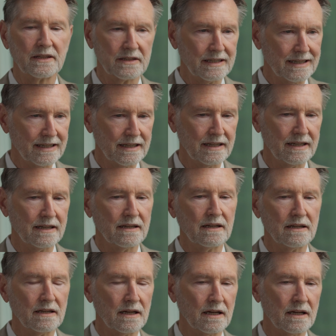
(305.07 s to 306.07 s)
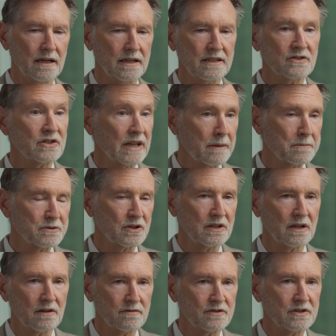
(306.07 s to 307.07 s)
at the uh, inception
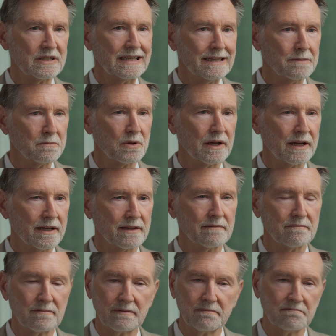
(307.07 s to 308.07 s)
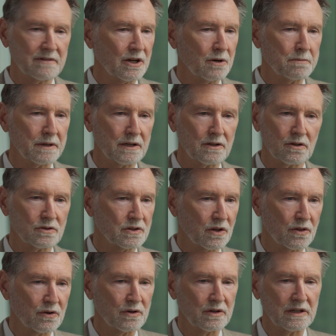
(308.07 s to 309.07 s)
of seed implant therapy close to
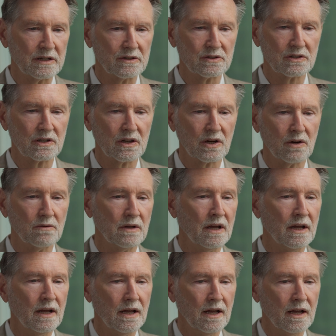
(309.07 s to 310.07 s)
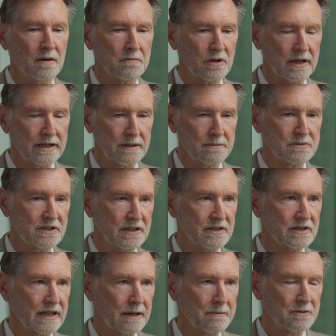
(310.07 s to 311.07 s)
30 years ago. Palladium
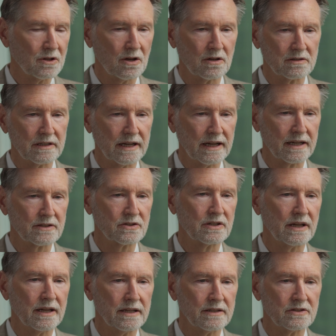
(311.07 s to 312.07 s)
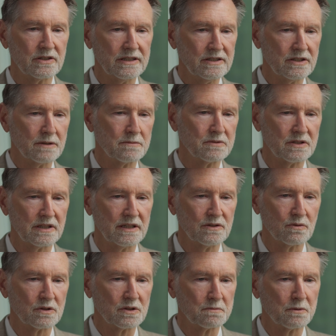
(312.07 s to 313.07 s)
seeds came along next, and cesium
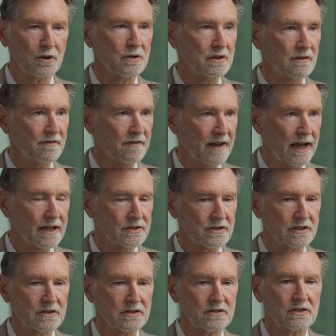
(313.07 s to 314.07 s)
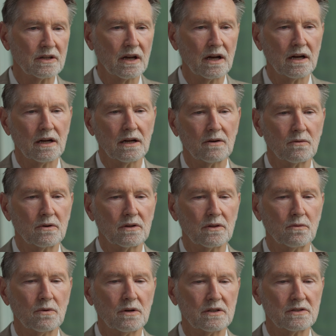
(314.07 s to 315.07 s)
seeds, which burned the fastest, uh, were
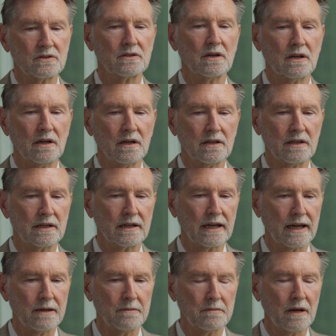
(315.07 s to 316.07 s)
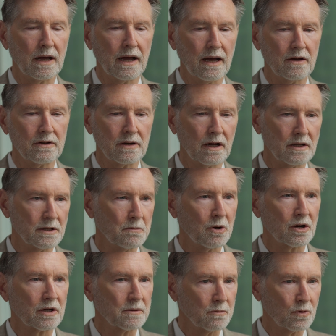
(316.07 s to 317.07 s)
the ones uh, that came out on the
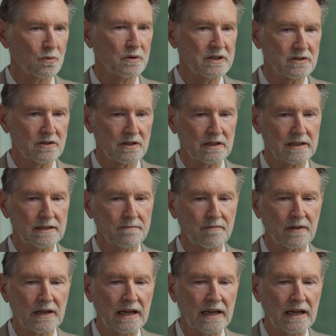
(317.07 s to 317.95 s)
market more recently.